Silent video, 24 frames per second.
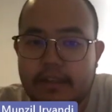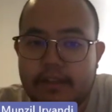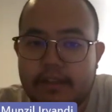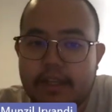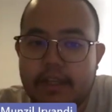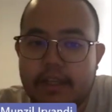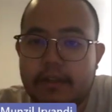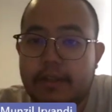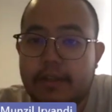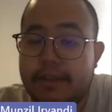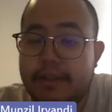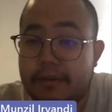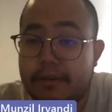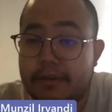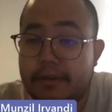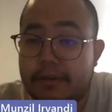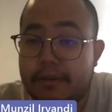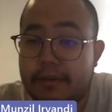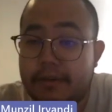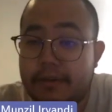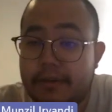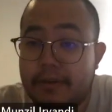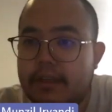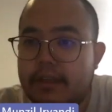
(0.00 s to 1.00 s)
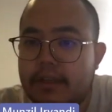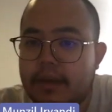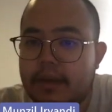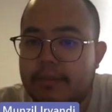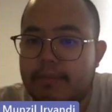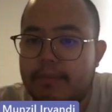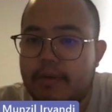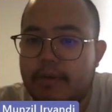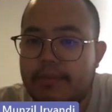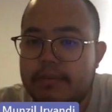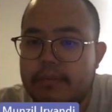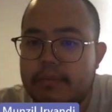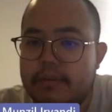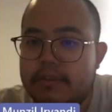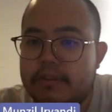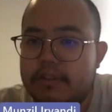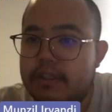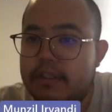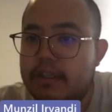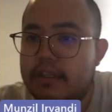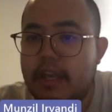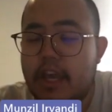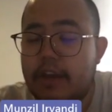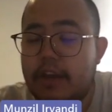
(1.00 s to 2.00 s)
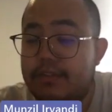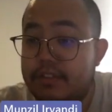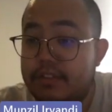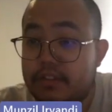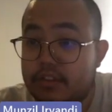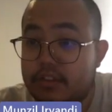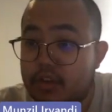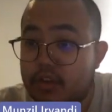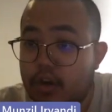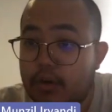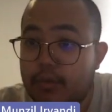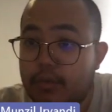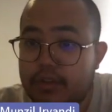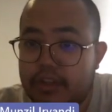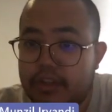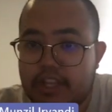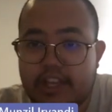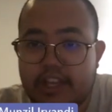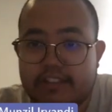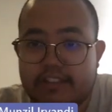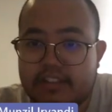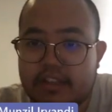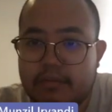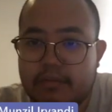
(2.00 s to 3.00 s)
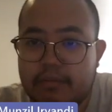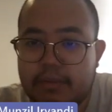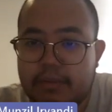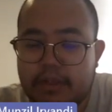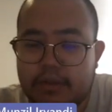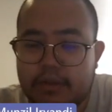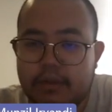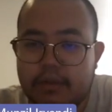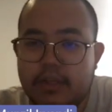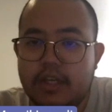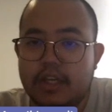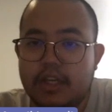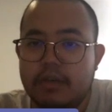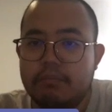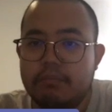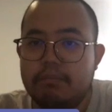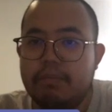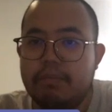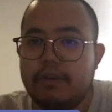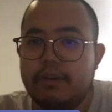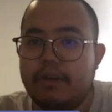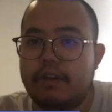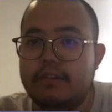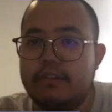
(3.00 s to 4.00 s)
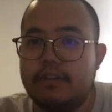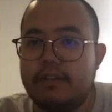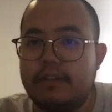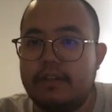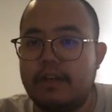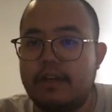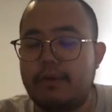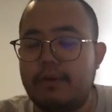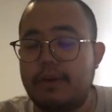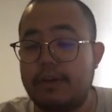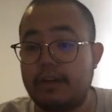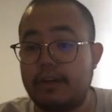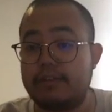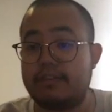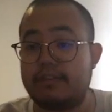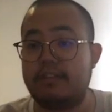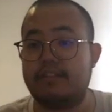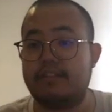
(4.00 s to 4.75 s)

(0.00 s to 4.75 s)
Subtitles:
that liquidity and profit margin, they have strong relation because in the regression